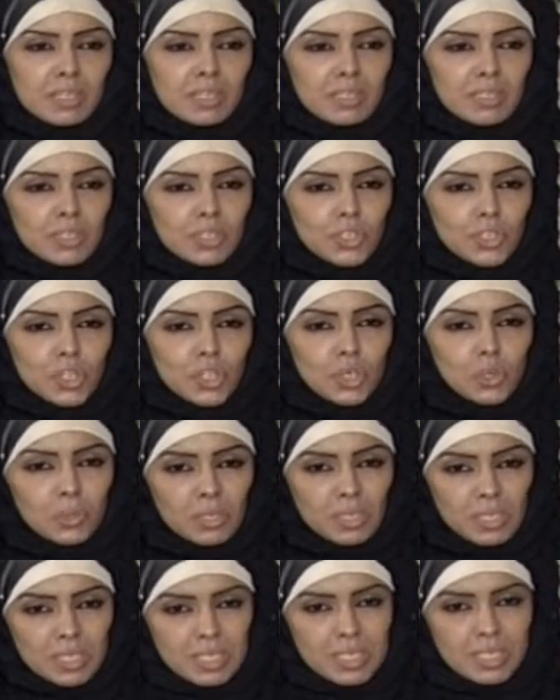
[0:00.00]
showing
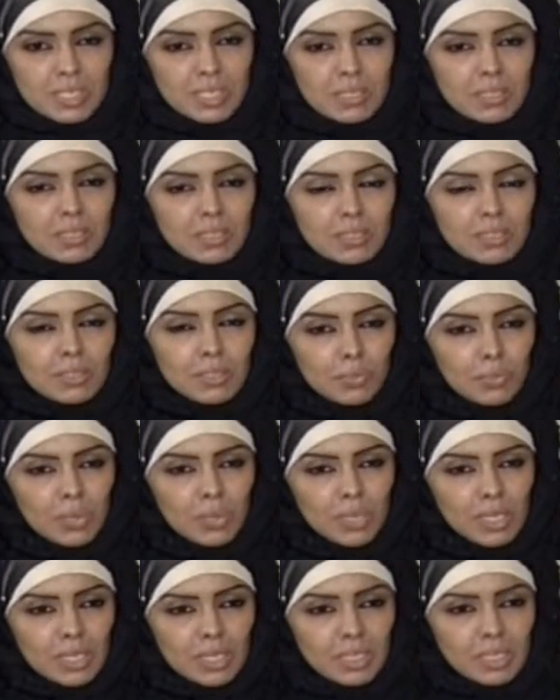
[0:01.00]
us the
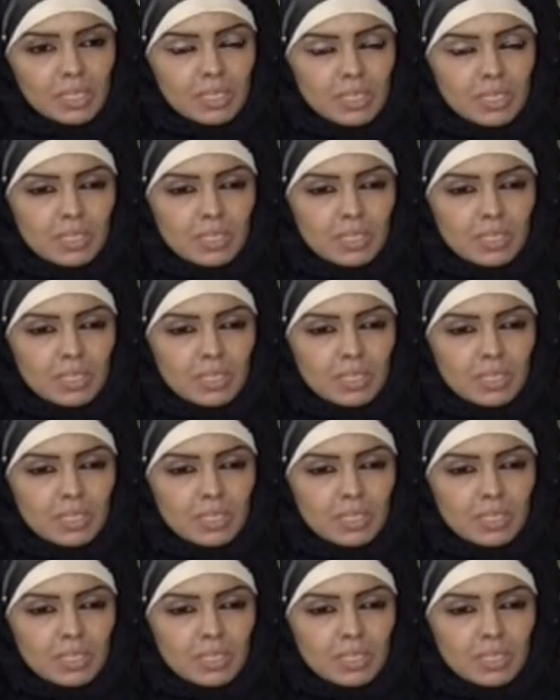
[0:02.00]
way,